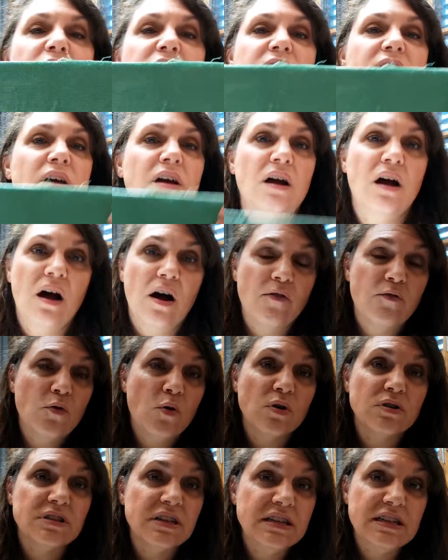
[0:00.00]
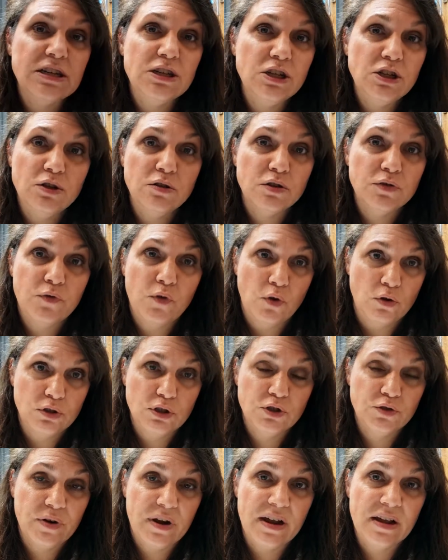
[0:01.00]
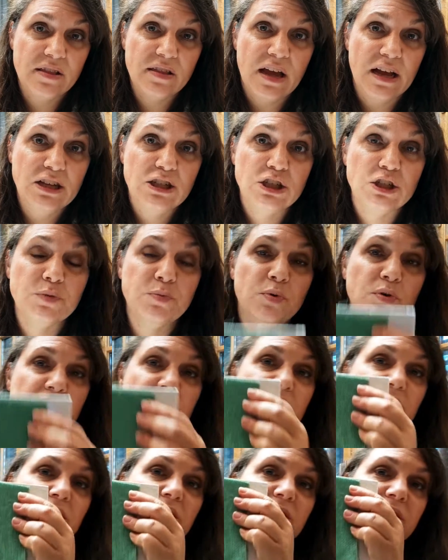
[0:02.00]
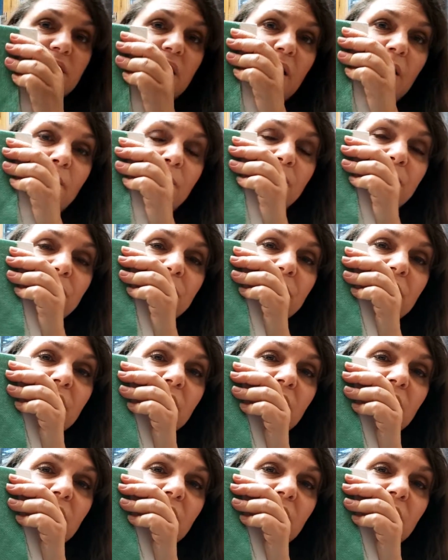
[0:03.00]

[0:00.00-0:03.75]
was of course, I didn't use full strength. I just put in some.